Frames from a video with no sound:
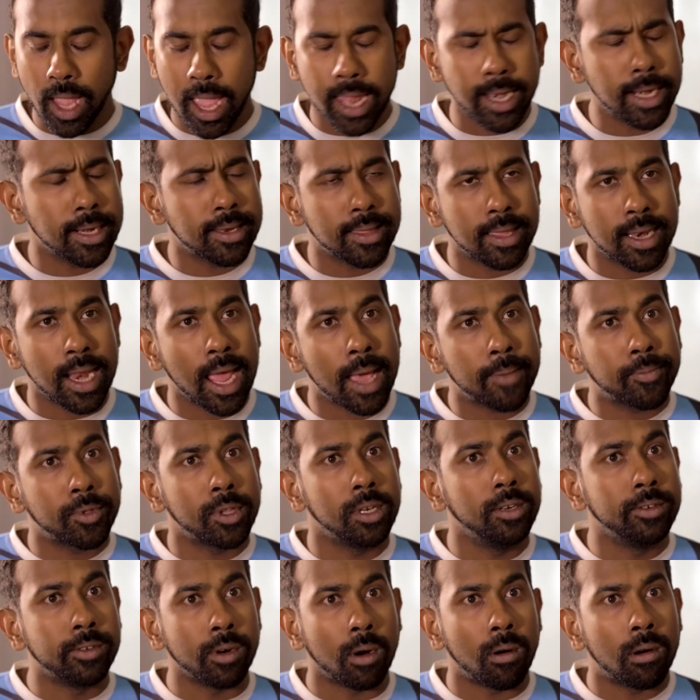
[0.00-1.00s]
And it's an
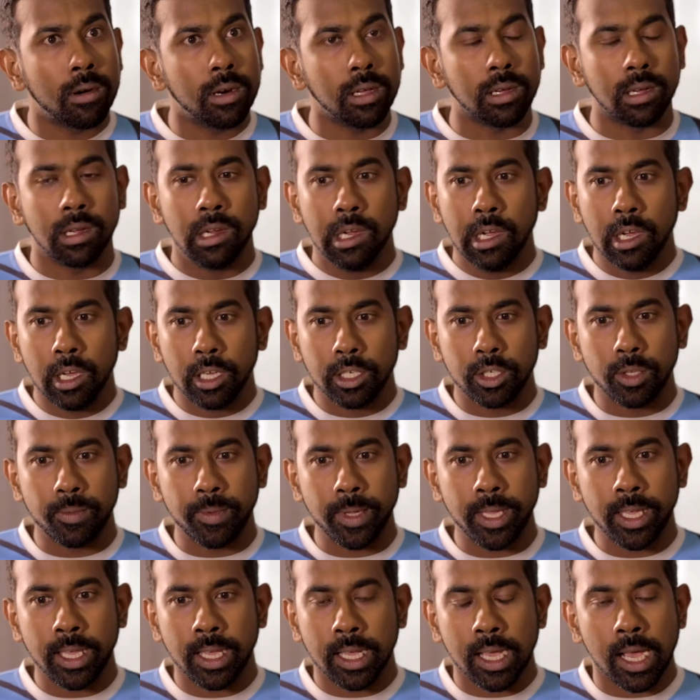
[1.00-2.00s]
absolute honor to
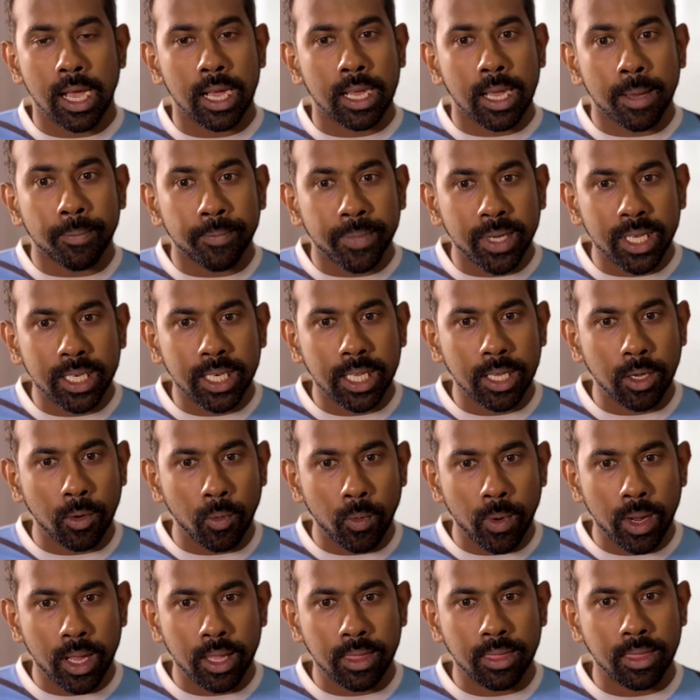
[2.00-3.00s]
be uh, competing
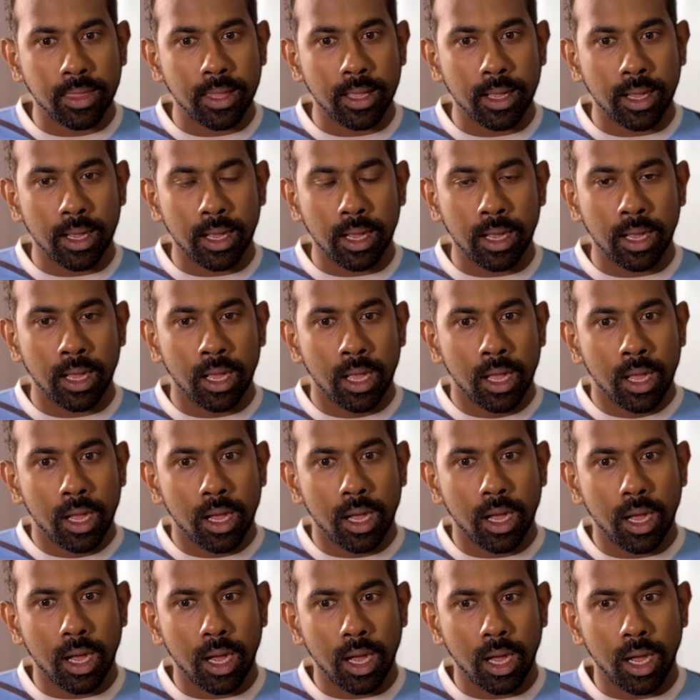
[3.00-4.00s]
with, uh,
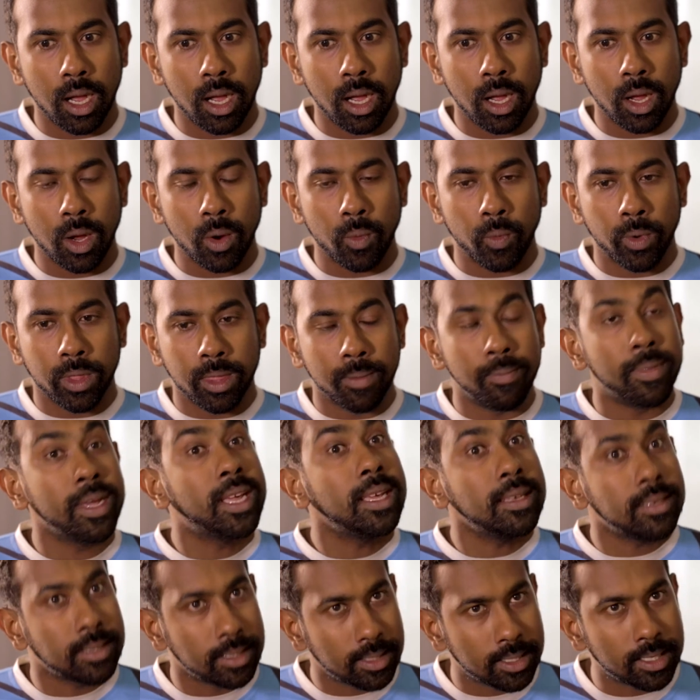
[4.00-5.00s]
with the
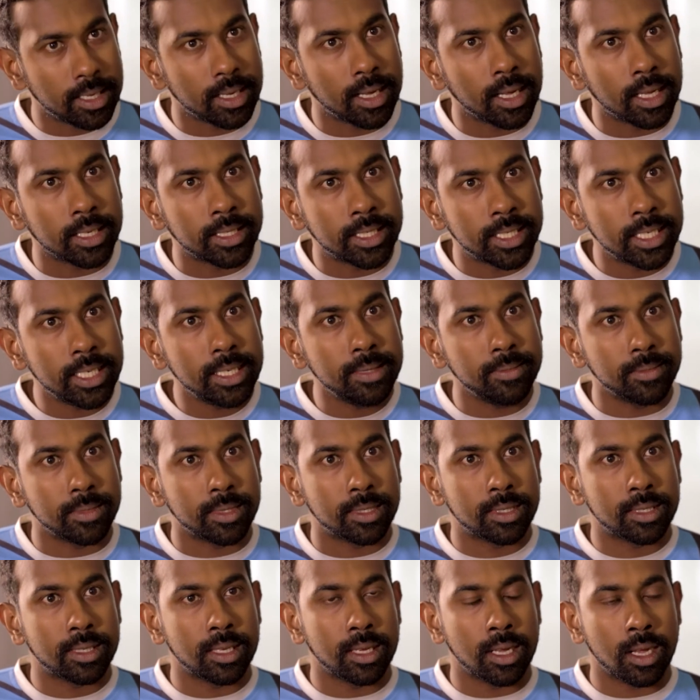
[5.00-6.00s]
biggest
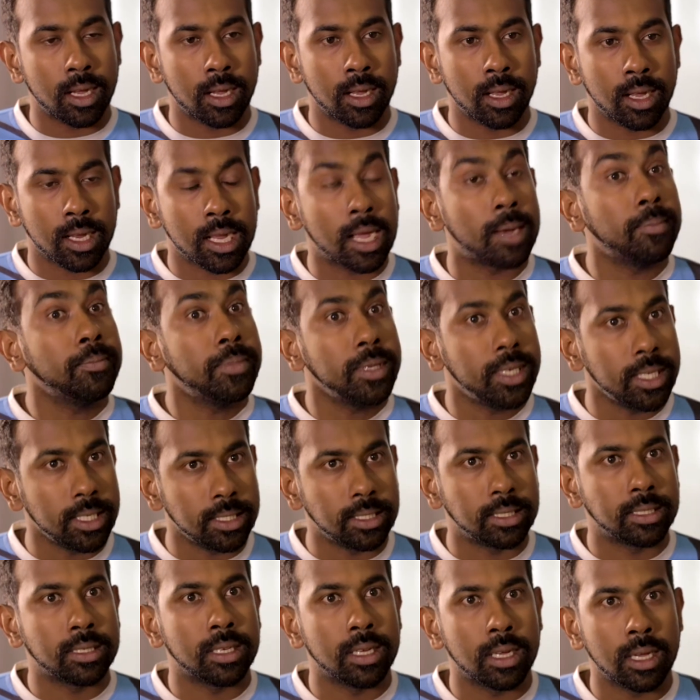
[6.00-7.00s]
teams,
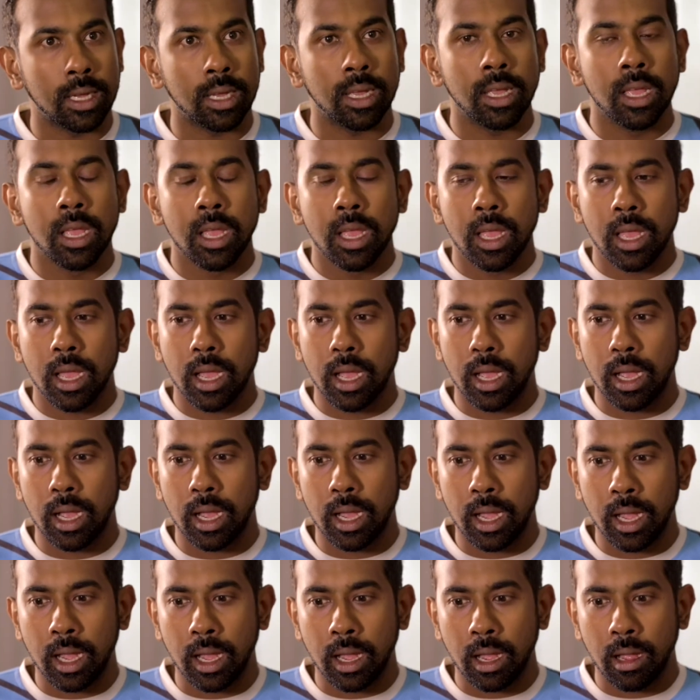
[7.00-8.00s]
companies
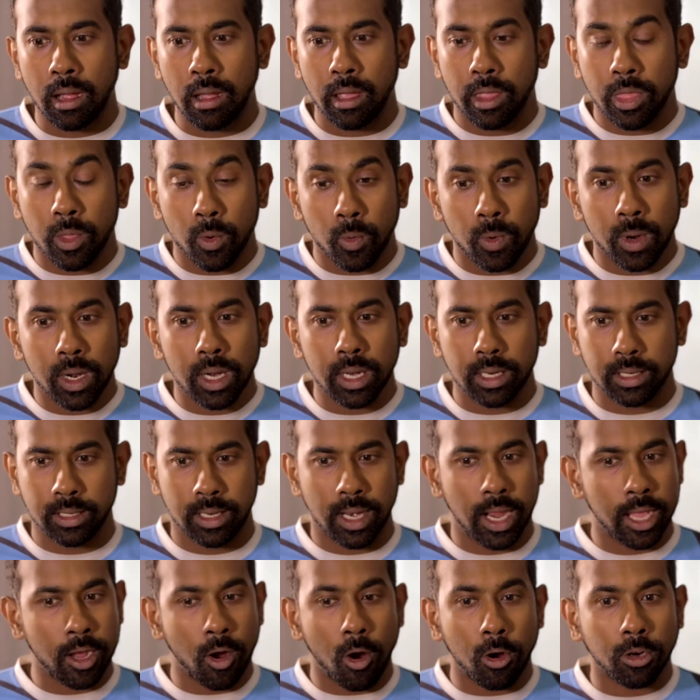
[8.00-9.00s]
in the world,
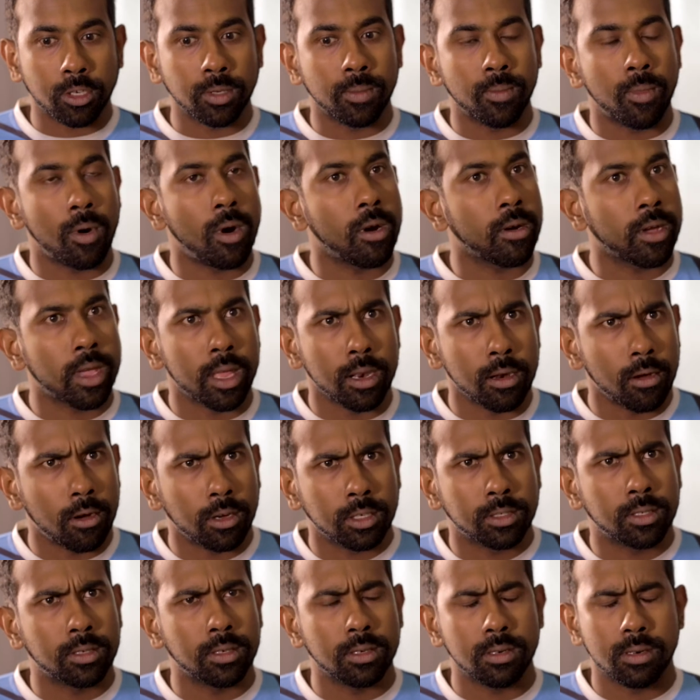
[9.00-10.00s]
like Ottobock and
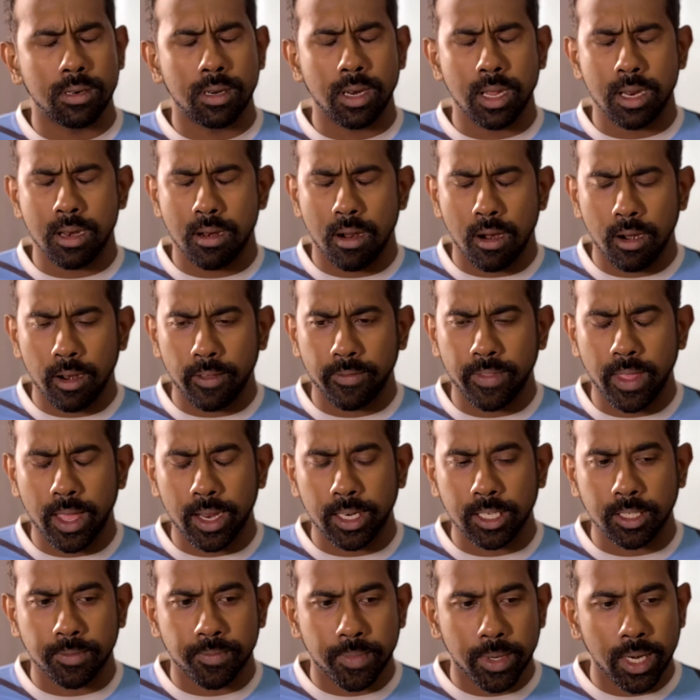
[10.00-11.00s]
Ossur and all of that.
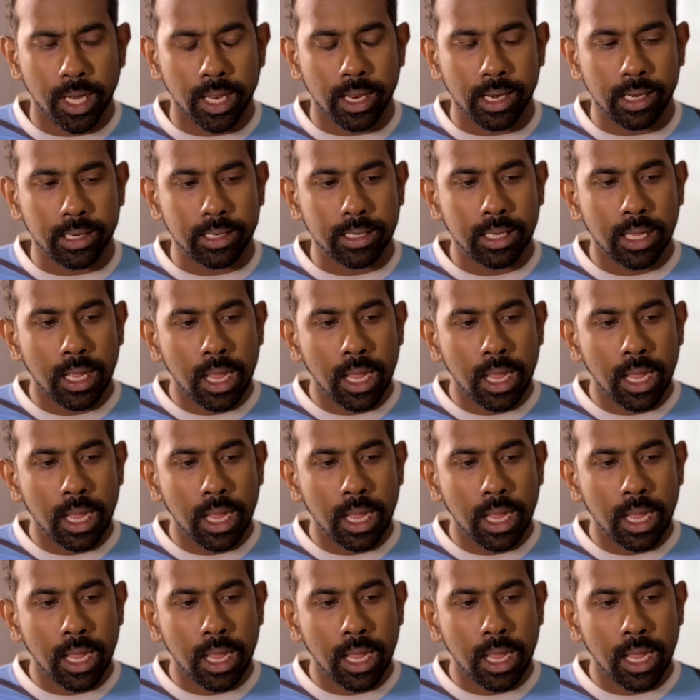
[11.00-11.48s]
It's brilliant.